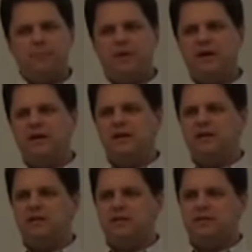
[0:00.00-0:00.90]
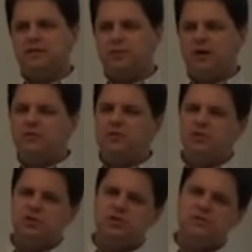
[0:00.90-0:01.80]
but the
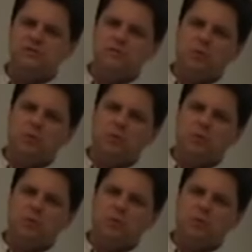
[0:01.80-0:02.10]
revolution